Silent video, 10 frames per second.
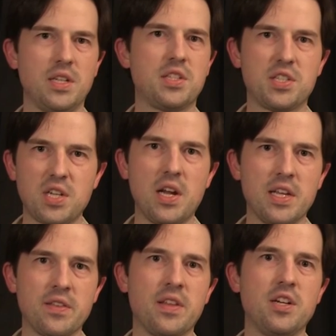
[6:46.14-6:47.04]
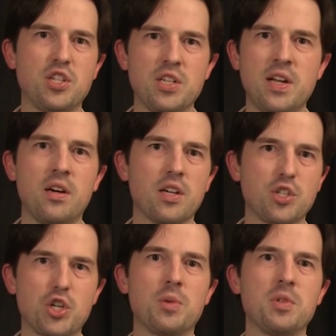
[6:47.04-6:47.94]
It's stunning that a generic
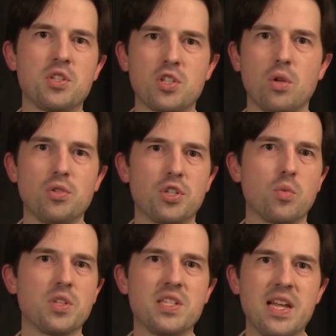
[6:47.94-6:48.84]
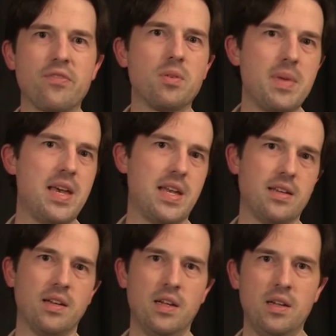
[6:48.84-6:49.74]
German soldier was never
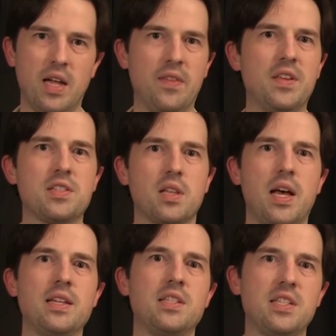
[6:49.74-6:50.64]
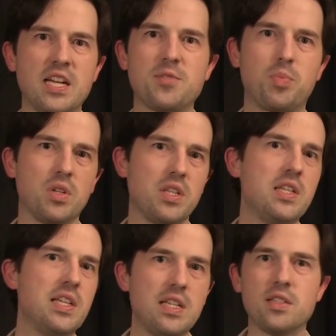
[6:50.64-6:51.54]
made. And this line
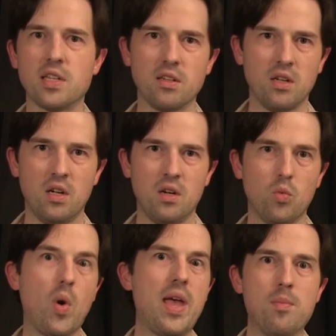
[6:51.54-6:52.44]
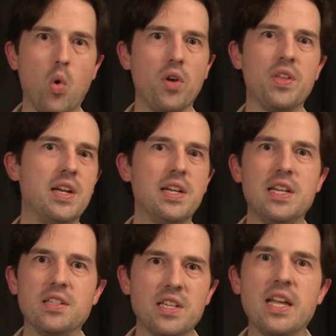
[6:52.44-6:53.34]
desperately needs it. Way more than it
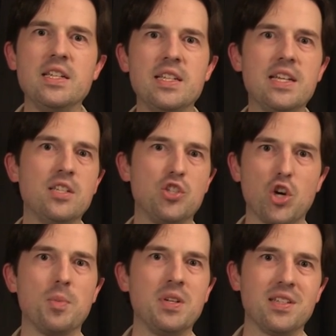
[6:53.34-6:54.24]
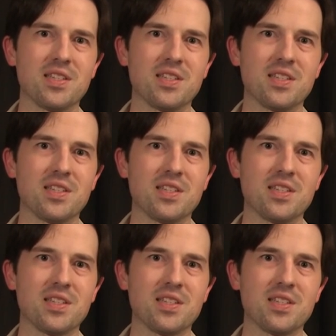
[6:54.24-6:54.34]
needs Indian German